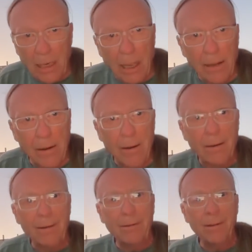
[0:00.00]
later,
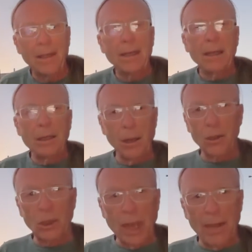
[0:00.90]

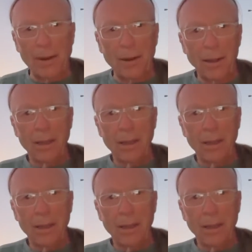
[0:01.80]
years later.